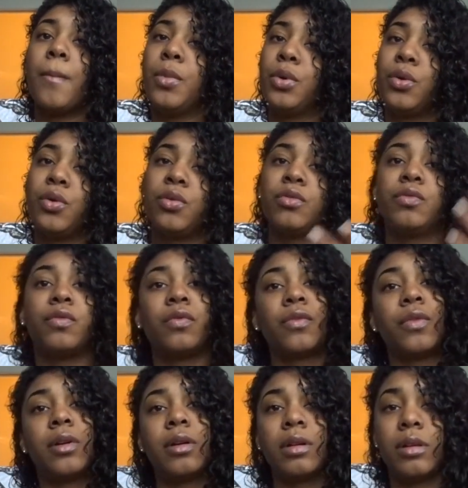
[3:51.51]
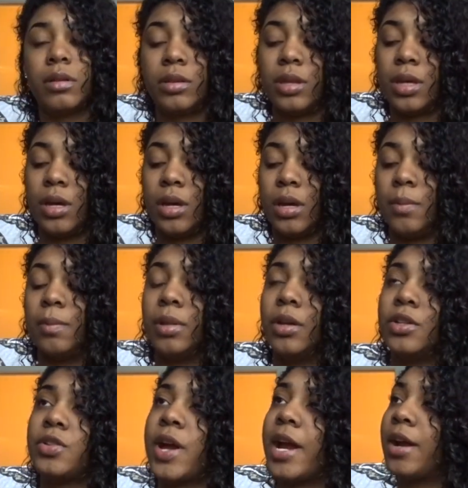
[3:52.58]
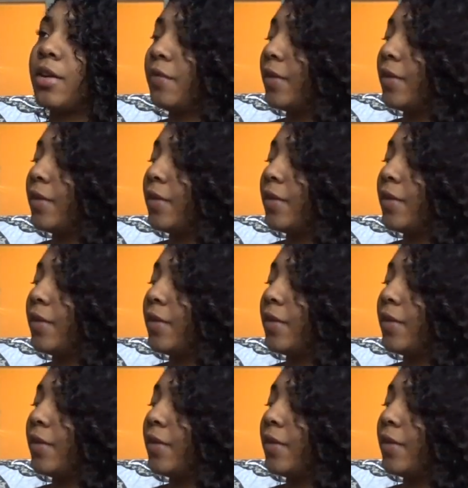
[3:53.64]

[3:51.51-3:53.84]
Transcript: move the blow dryer